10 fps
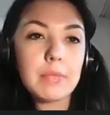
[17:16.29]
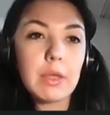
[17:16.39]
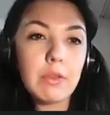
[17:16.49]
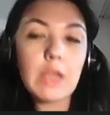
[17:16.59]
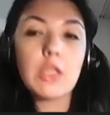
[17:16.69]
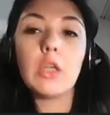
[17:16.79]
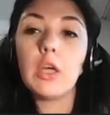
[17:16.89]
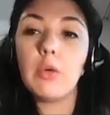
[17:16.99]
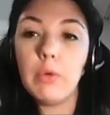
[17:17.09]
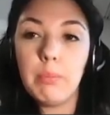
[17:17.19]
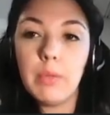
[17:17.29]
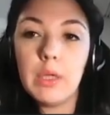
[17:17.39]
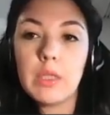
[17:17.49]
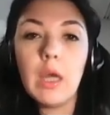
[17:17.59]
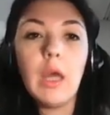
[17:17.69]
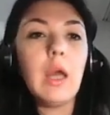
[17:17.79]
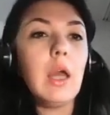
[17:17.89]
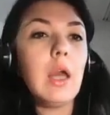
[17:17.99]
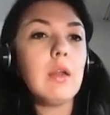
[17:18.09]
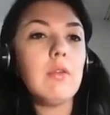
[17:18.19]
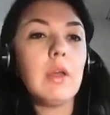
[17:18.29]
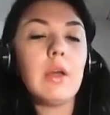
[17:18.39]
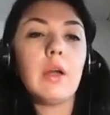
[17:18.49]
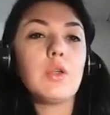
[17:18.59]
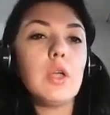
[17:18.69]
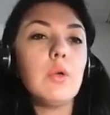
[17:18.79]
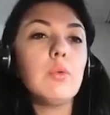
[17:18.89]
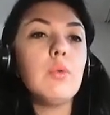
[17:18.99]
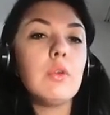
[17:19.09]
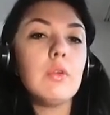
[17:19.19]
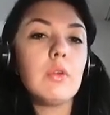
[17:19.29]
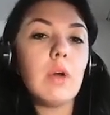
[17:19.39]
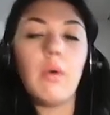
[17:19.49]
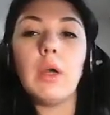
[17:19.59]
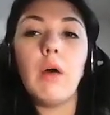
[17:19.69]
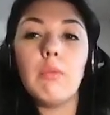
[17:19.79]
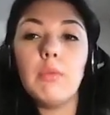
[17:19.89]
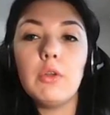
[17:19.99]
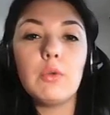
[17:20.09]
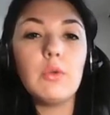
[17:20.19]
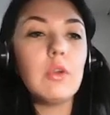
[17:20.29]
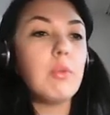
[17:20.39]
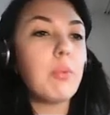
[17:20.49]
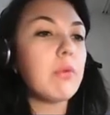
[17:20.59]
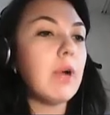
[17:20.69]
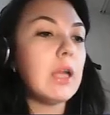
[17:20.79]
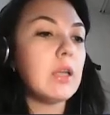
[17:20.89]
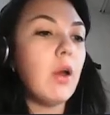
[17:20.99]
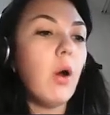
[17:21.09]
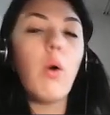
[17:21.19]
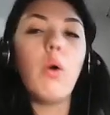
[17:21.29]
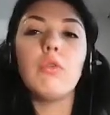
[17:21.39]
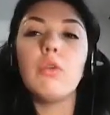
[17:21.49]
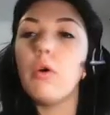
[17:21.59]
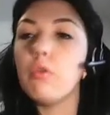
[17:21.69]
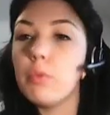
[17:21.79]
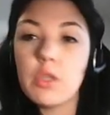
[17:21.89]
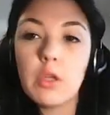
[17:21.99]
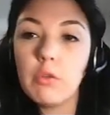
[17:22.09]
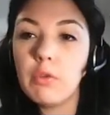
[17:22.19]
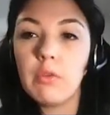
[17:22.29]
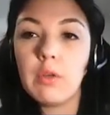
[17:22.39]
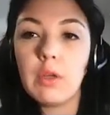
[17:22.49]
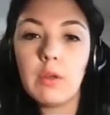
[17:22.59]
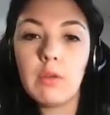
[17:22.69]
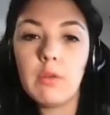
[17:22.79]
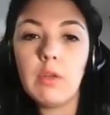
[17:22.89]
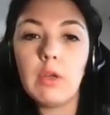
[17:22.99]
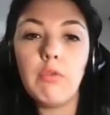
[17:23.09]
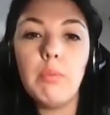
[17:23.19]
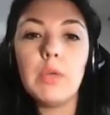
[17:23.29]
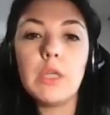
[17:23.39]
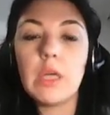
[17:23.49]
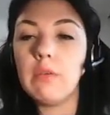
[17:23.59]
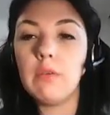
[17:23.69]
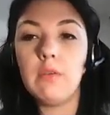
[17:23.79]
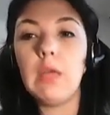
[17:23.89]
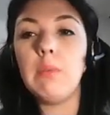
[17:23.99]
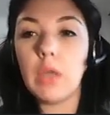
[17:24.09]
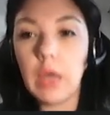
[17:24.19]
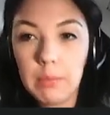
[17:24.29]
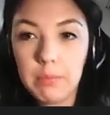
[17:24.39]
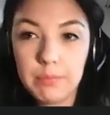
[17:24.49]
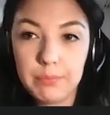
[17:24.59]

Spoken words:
such an equipment, and the country couldn't, our government couldn't provide all the hospitals with this equipment at the same time.